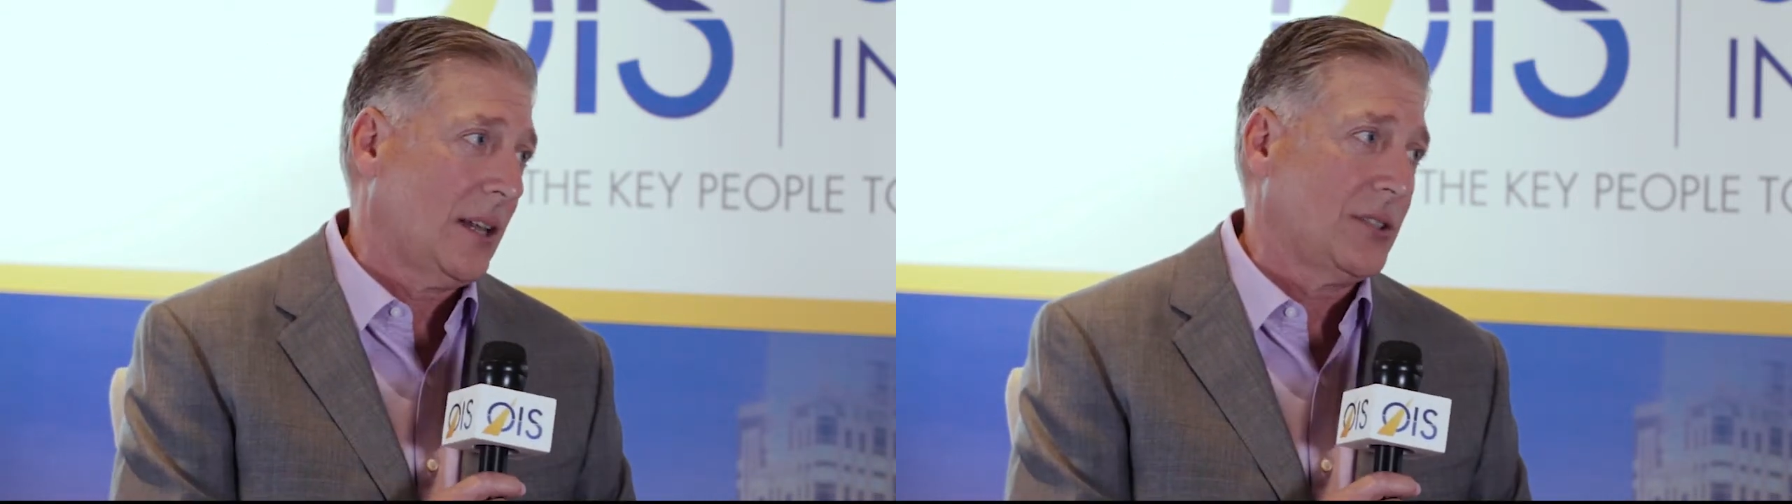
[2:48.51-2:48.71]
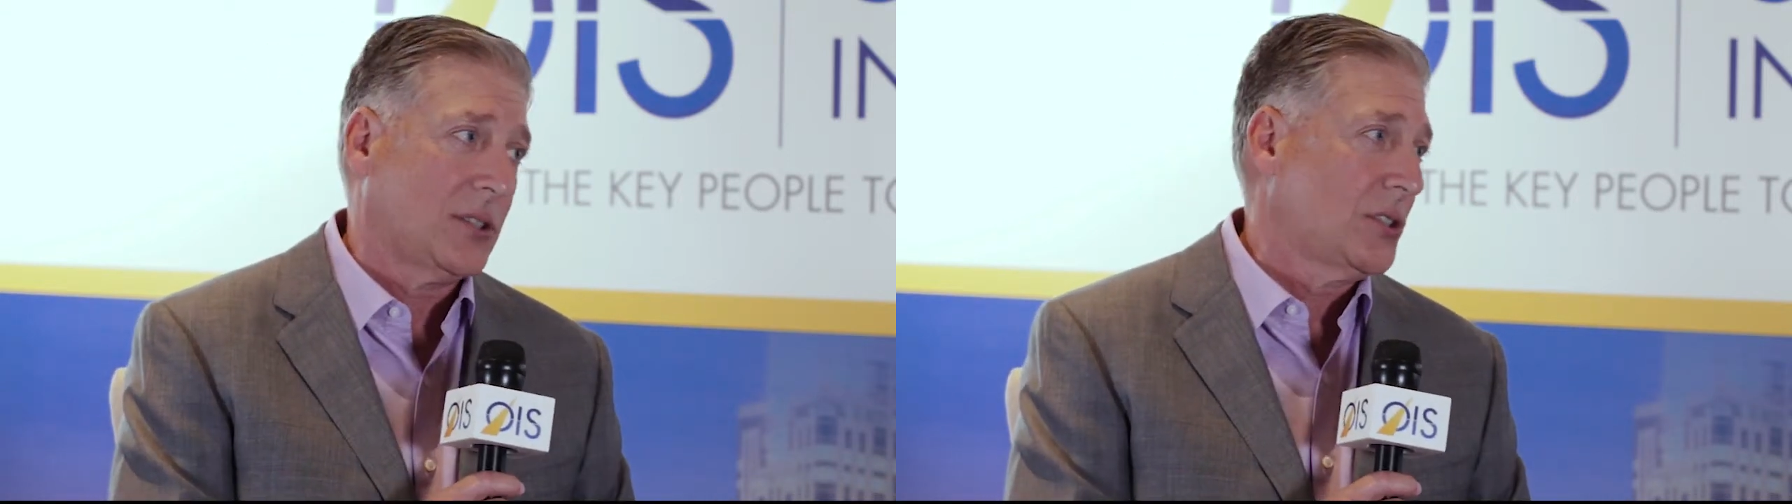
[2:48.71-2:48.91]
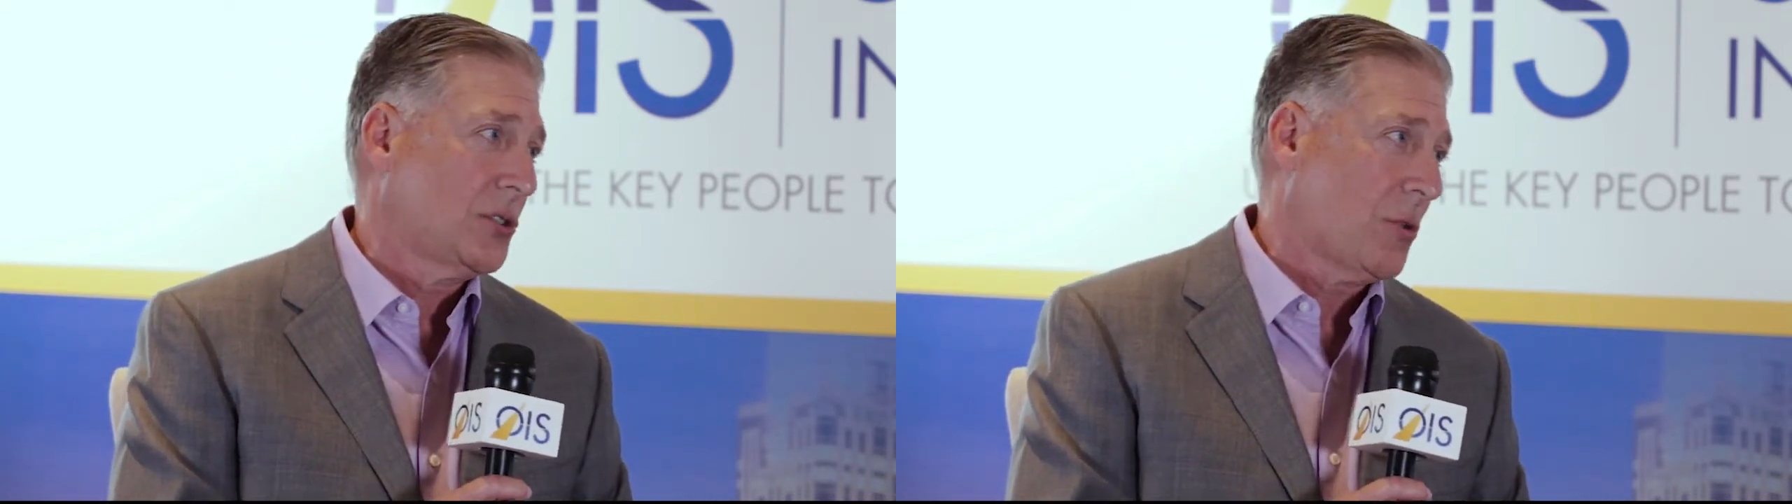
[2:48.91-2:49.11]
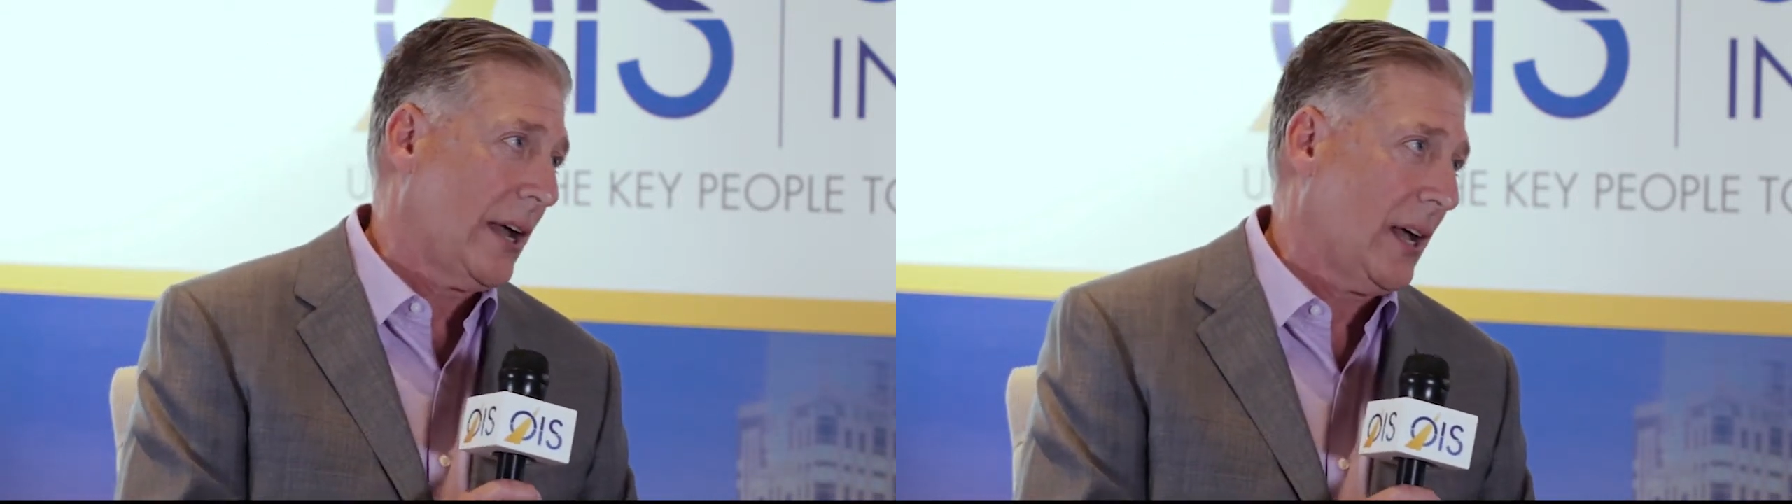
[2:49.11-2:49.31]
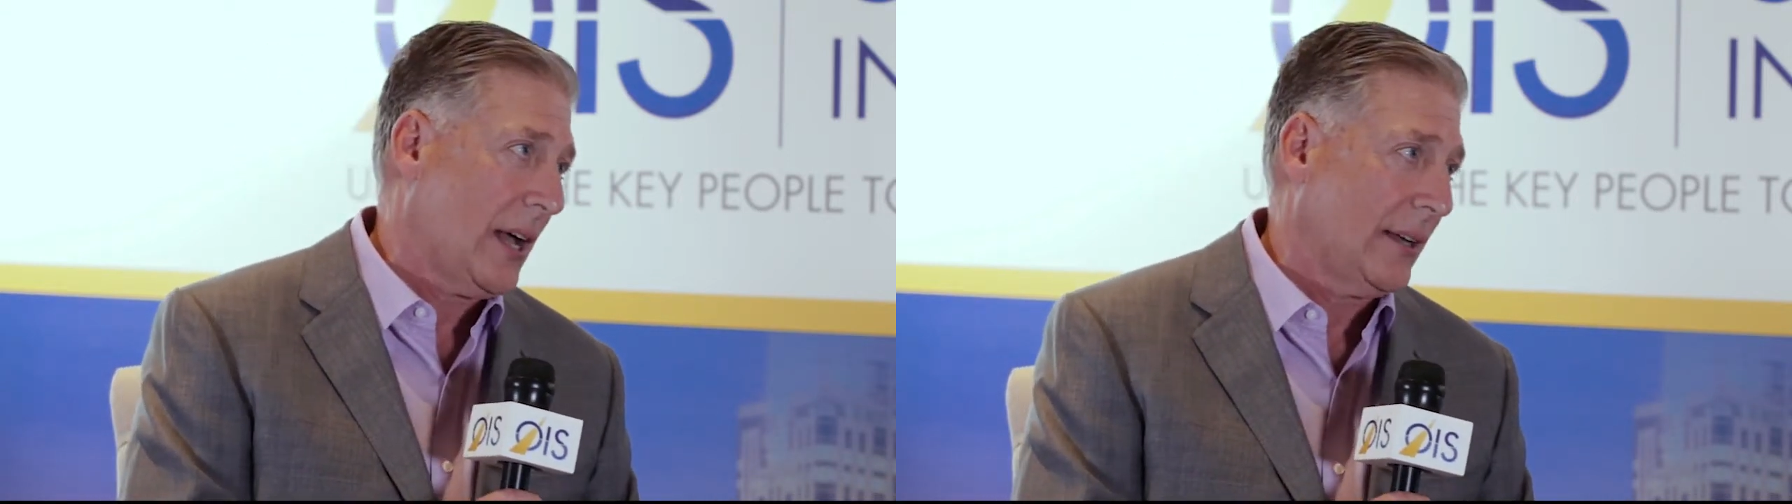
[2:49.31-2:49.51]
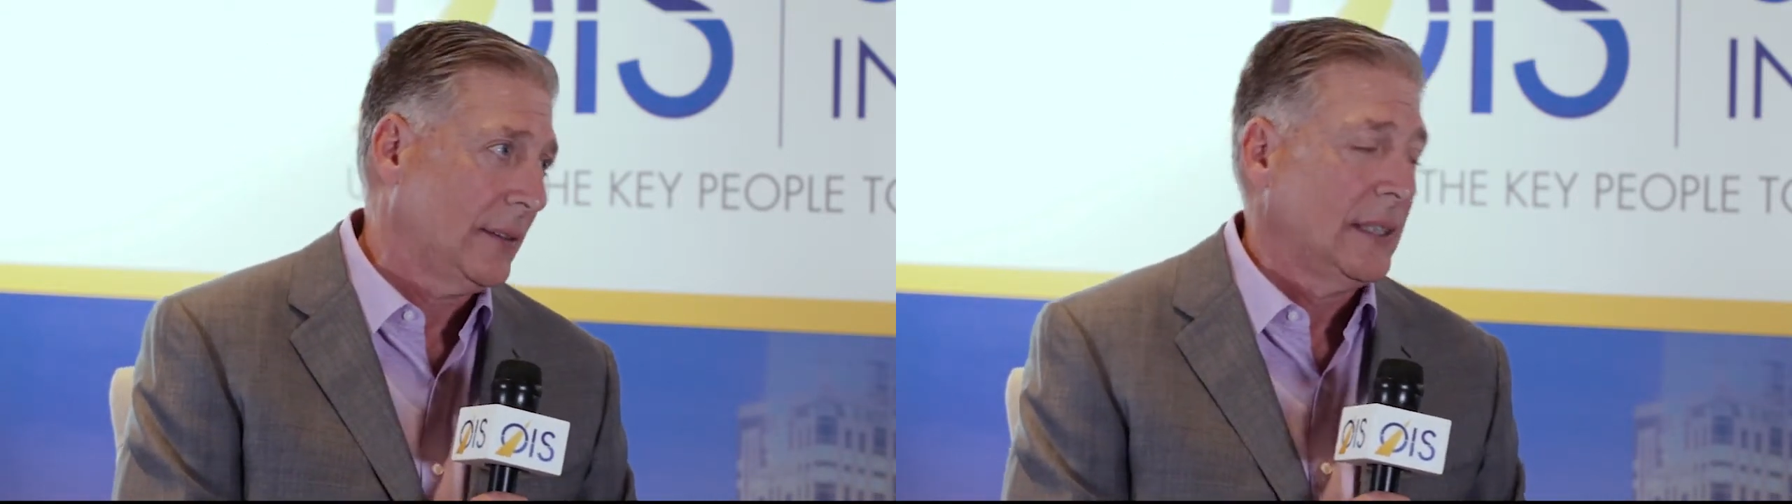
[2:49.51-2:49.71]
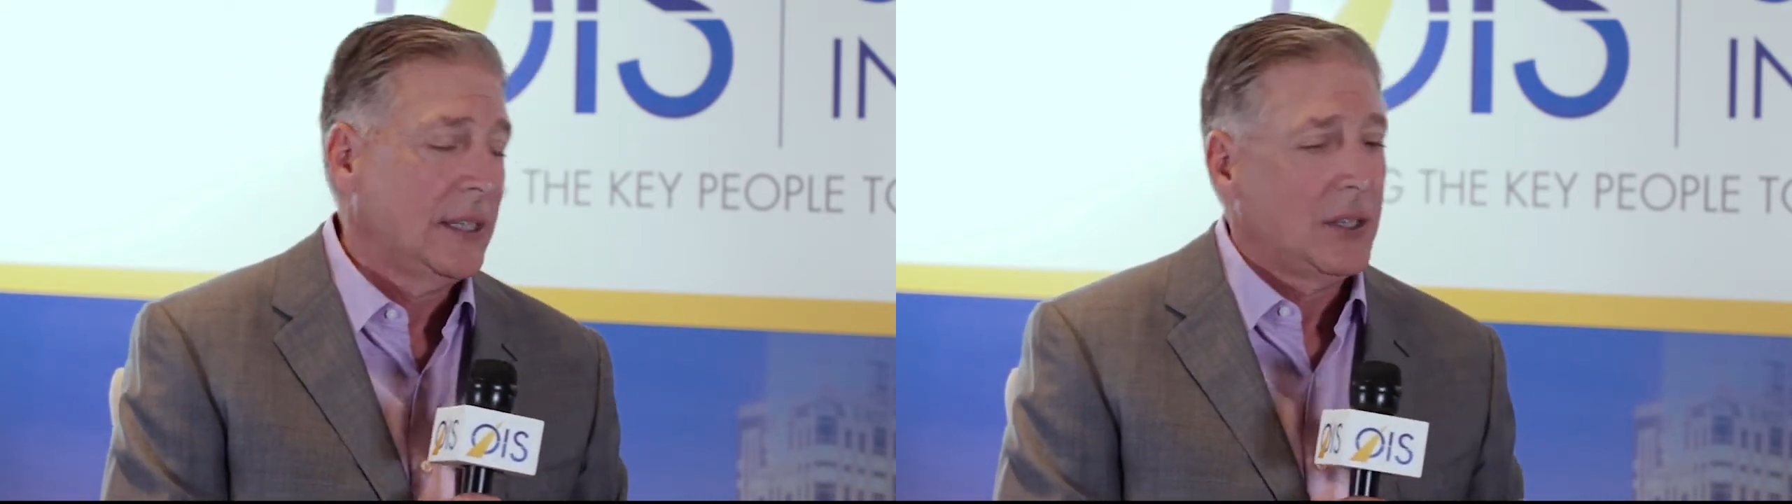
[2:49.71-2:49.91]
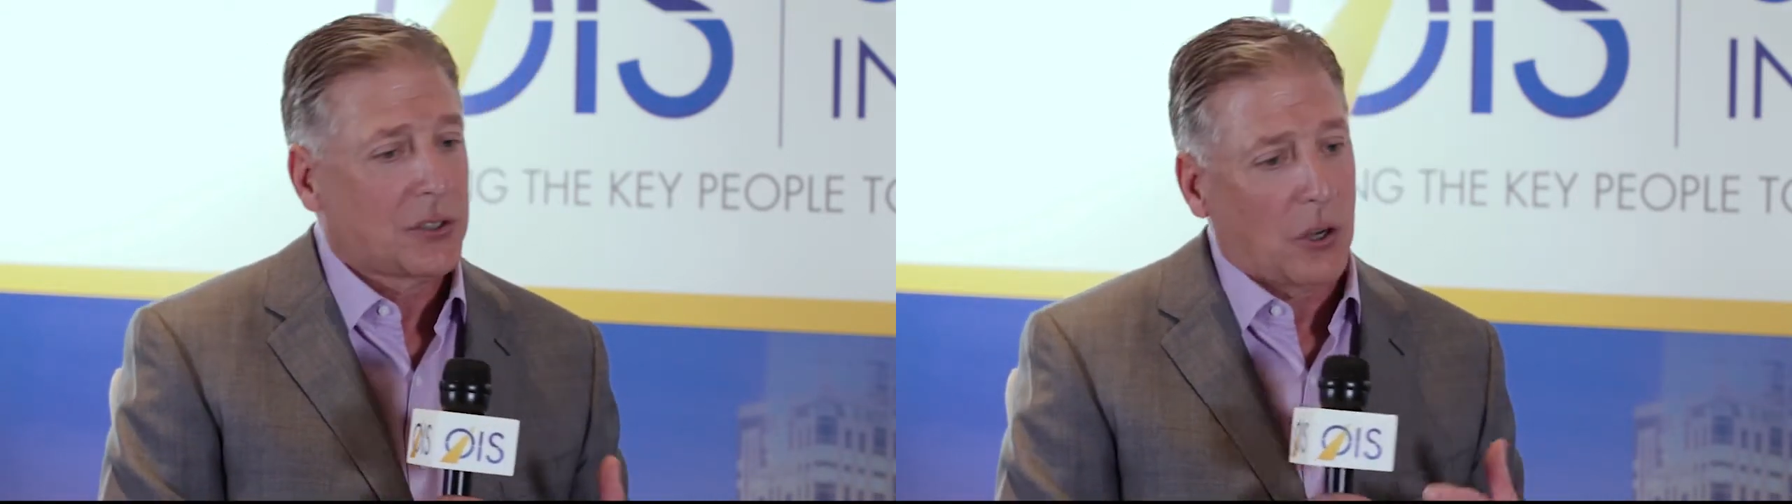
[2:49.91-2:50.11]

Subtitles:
lenses is dry eye.